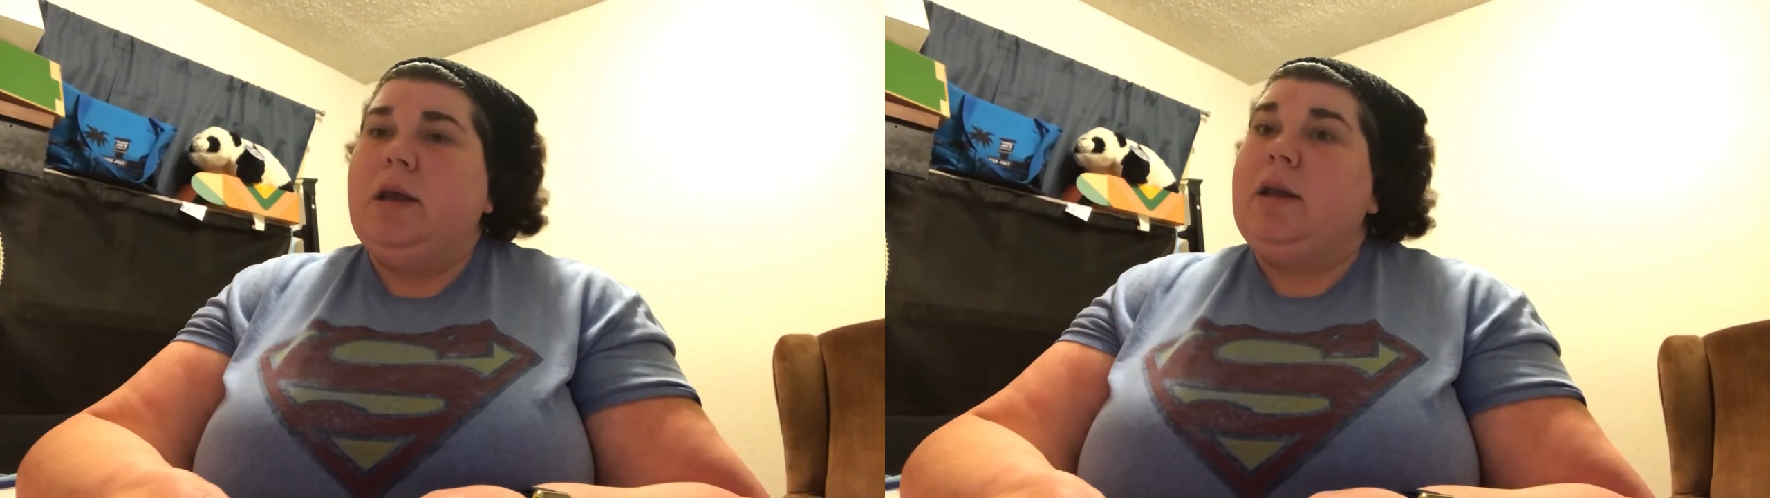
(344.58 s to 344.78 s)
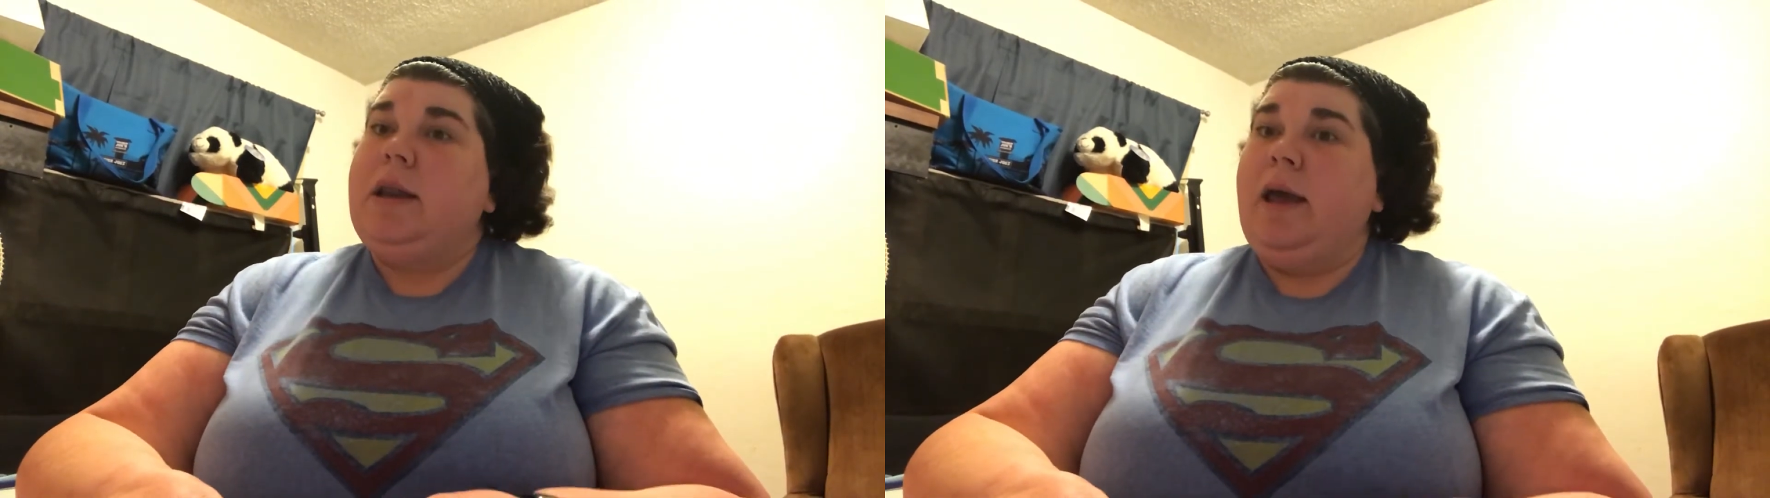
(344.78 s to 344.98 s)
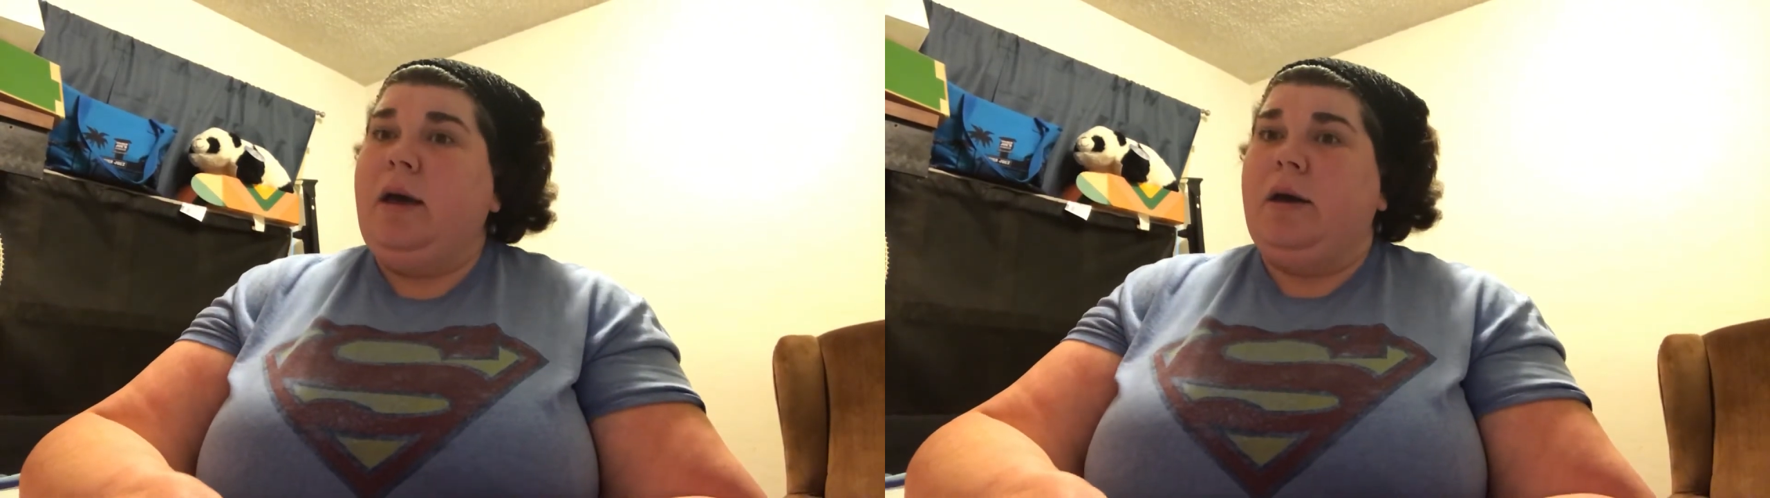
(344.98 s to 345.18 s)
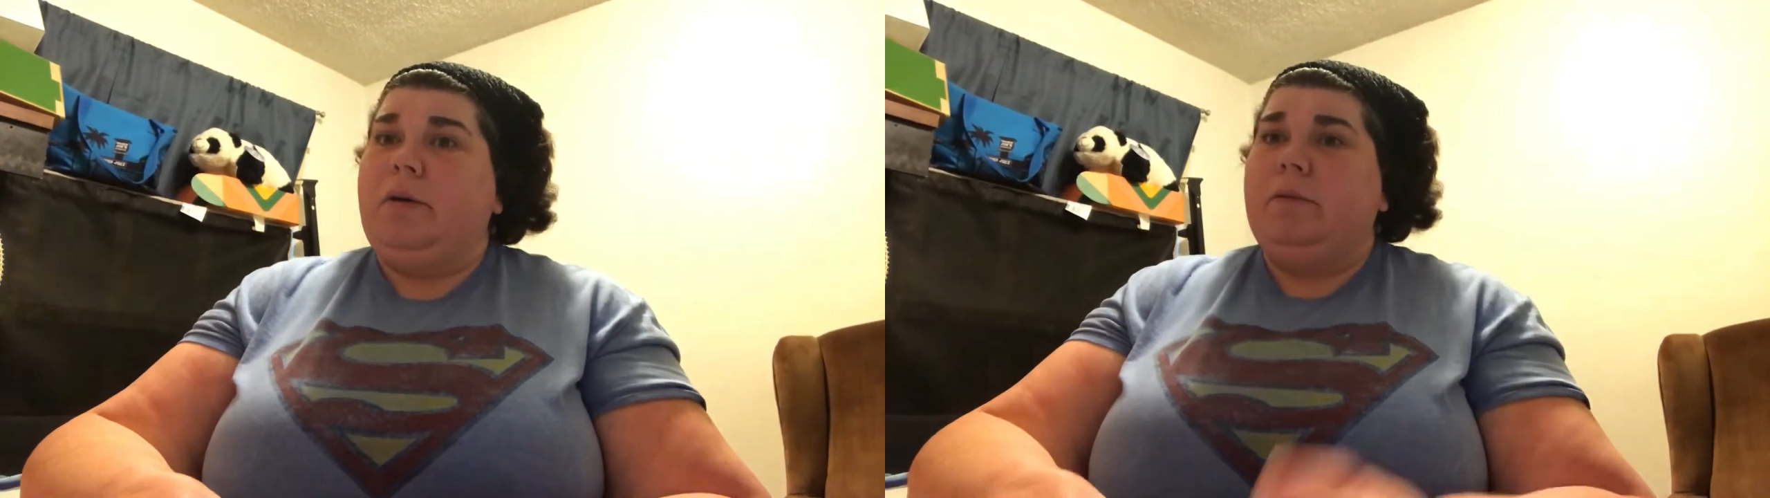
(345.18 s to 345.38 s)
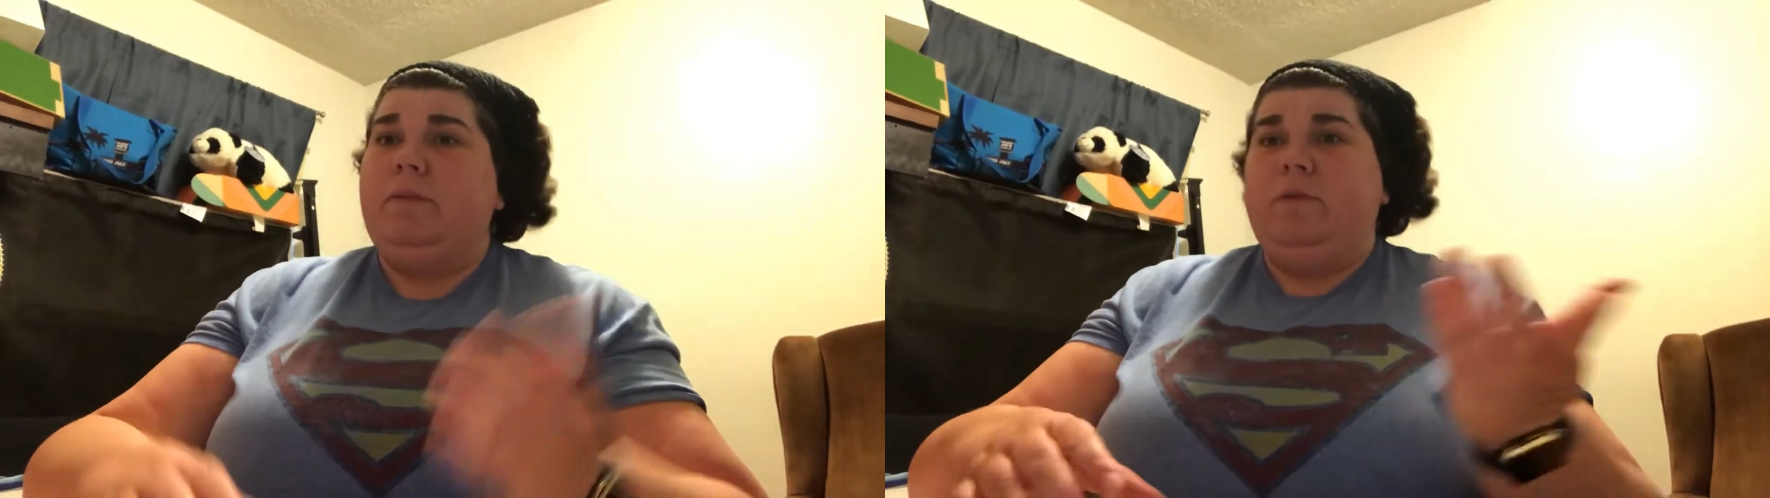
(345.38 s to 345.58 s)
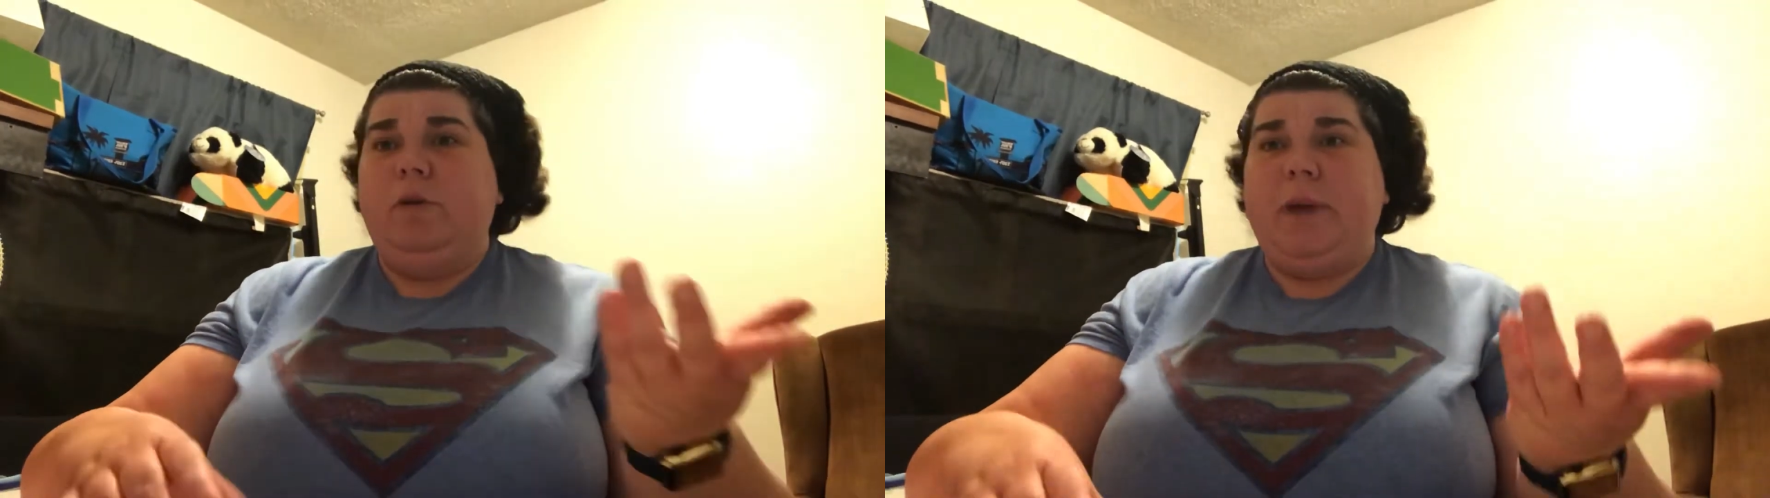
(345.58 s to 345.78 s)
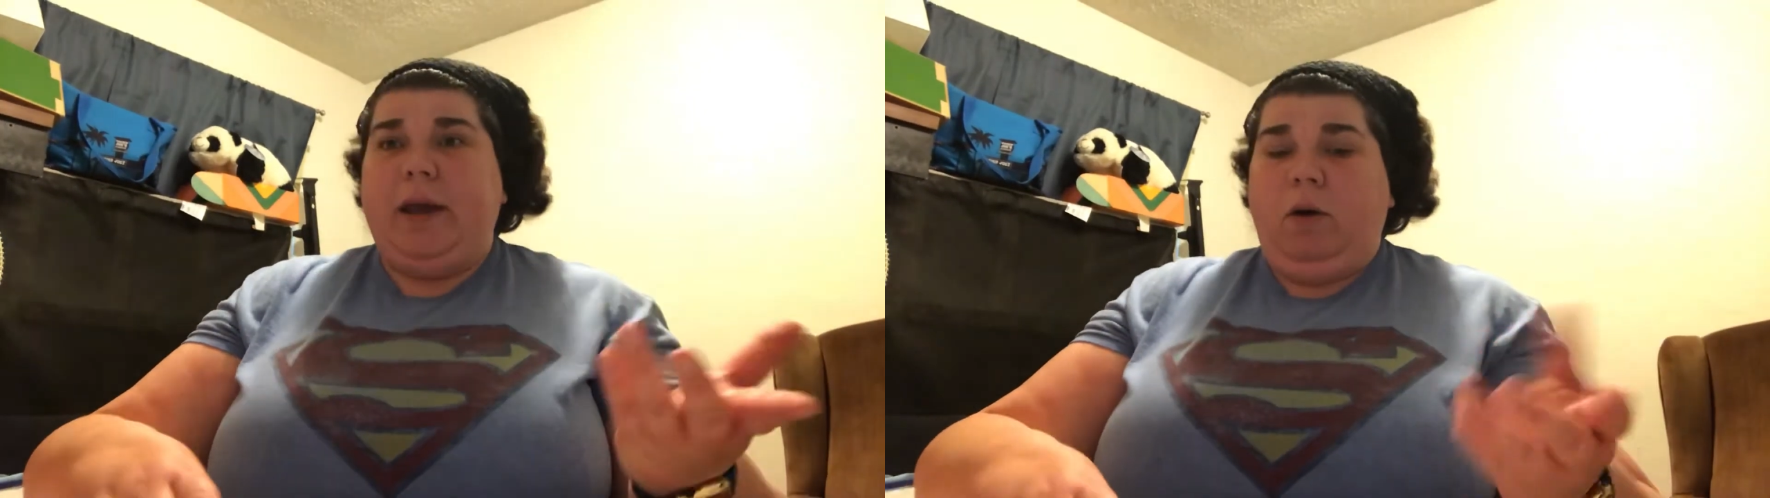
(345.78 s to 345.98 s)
Now, for my